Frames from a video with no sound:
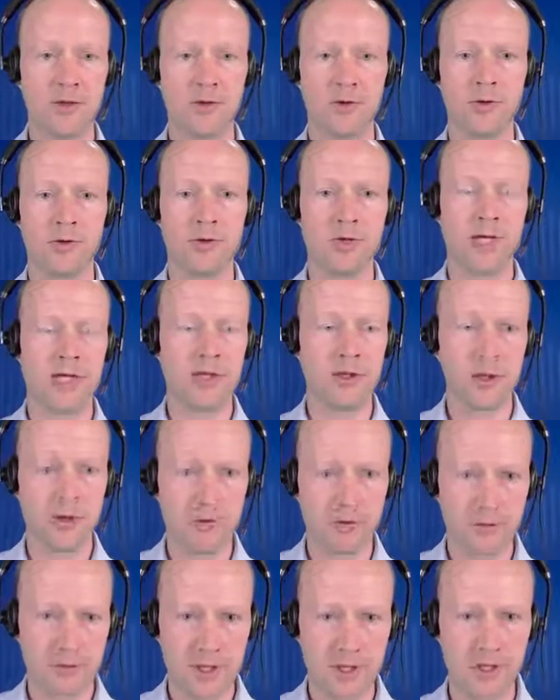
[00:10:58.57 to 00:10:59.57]
to that
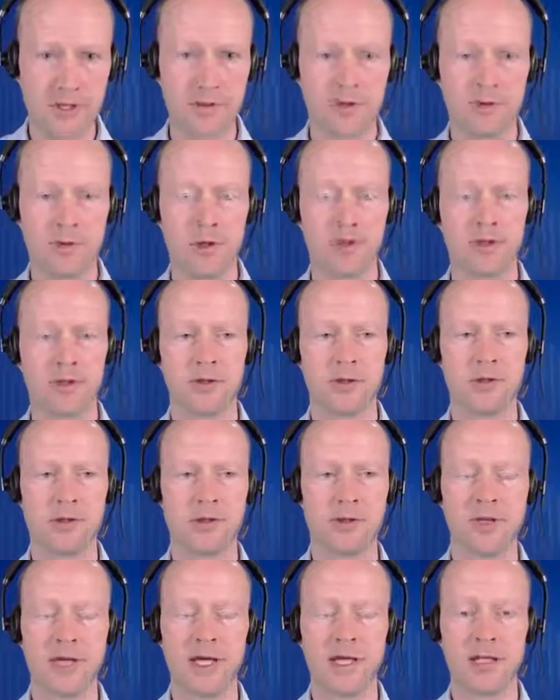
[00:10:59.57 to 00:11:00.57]
new restaurant
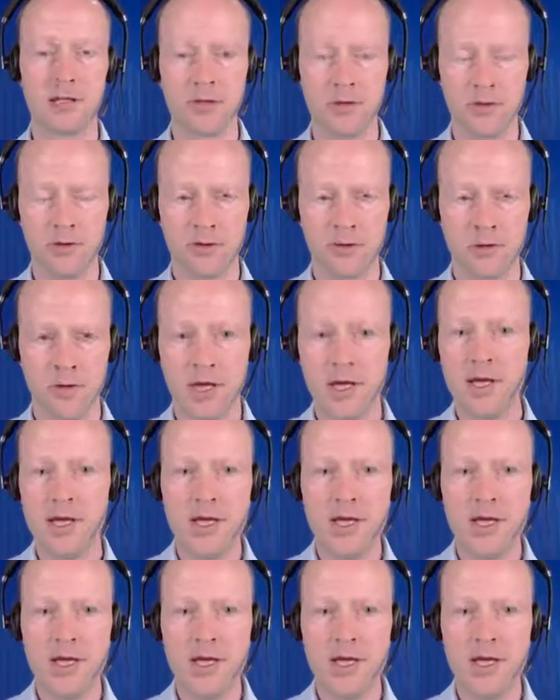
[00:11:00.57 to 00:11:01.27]
or that new